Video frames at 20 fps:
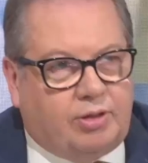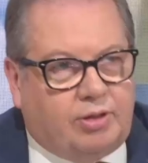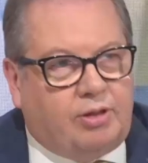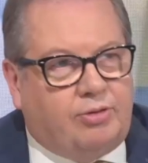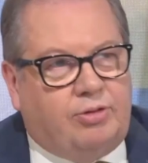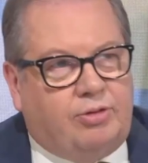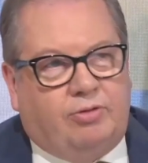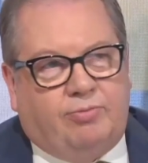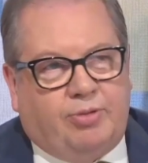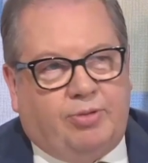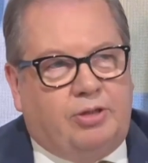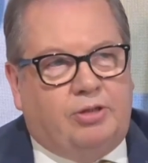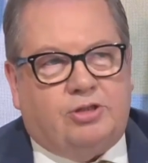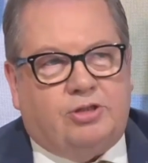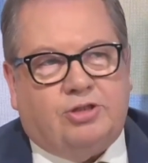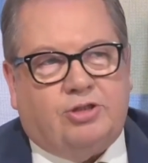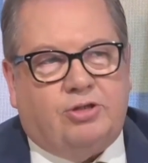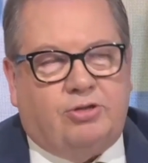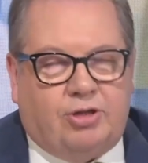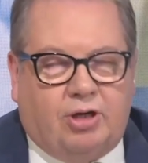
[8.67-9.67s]
I don't yeah. think you've been in the
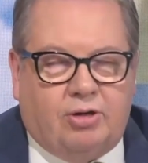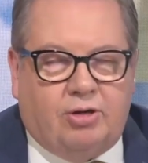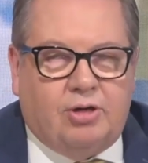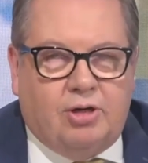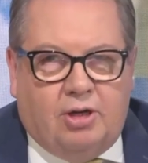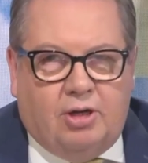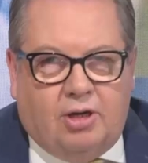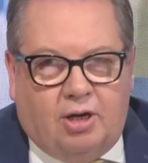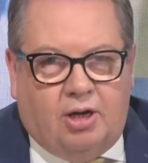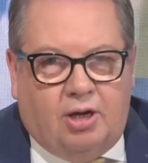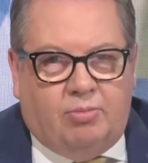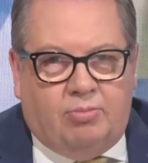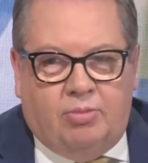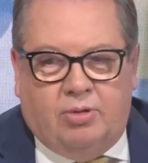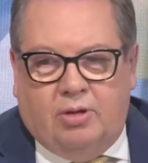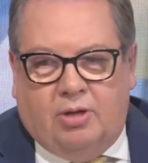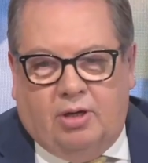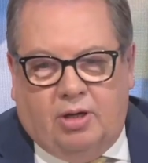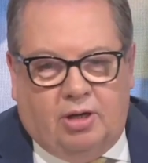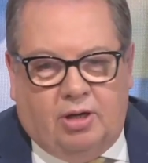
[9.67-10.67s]
studio.
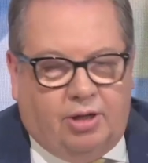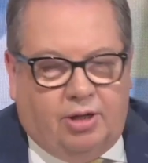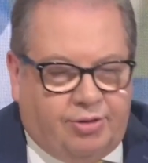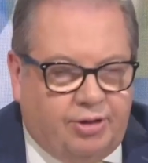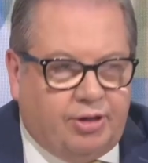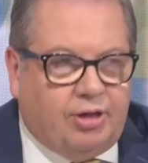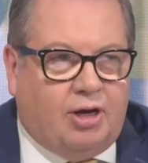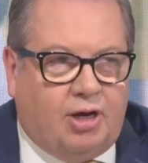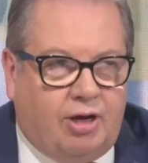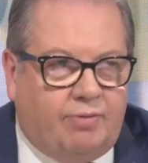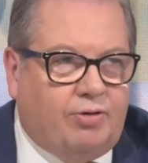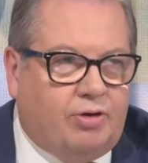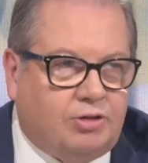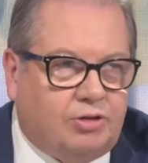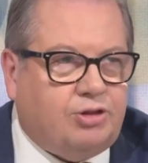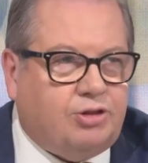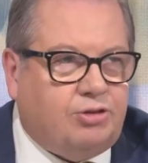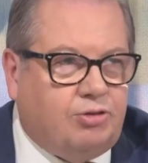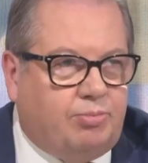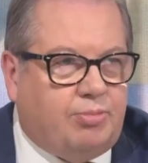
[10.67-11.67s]
Um, I think I have
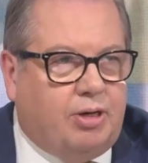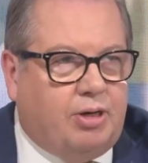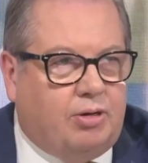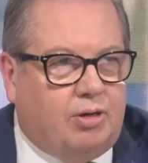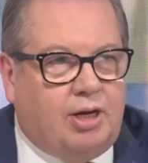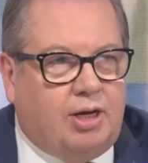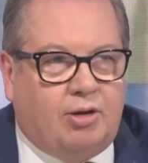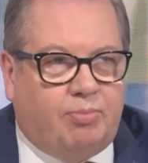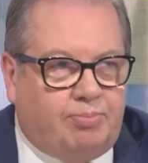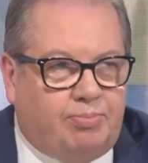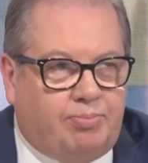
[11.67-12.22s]
asked you about how